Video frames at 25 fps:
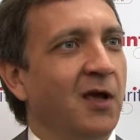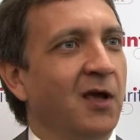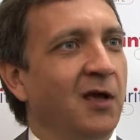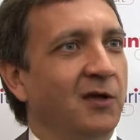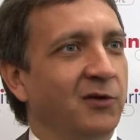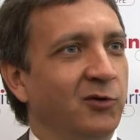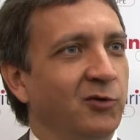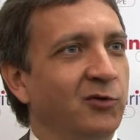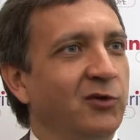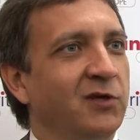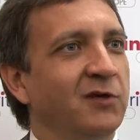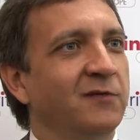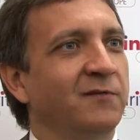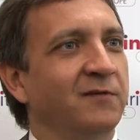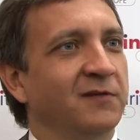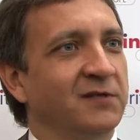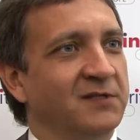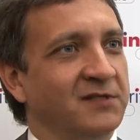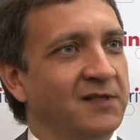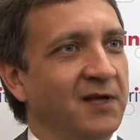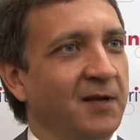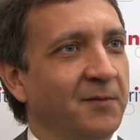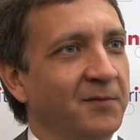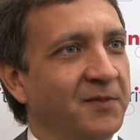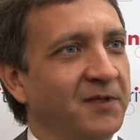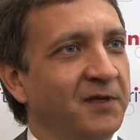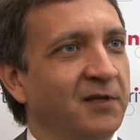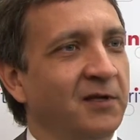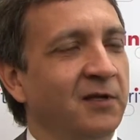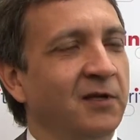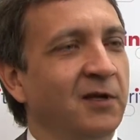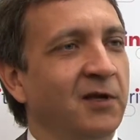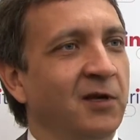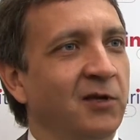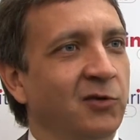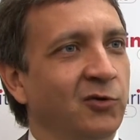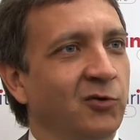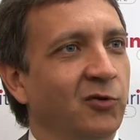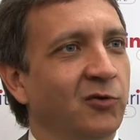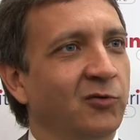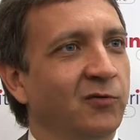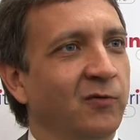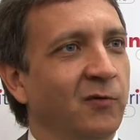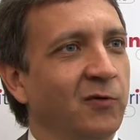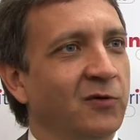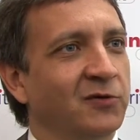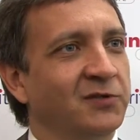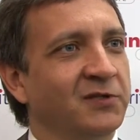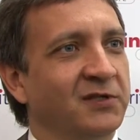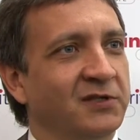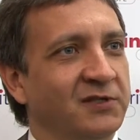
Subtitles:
and you give it something and don't want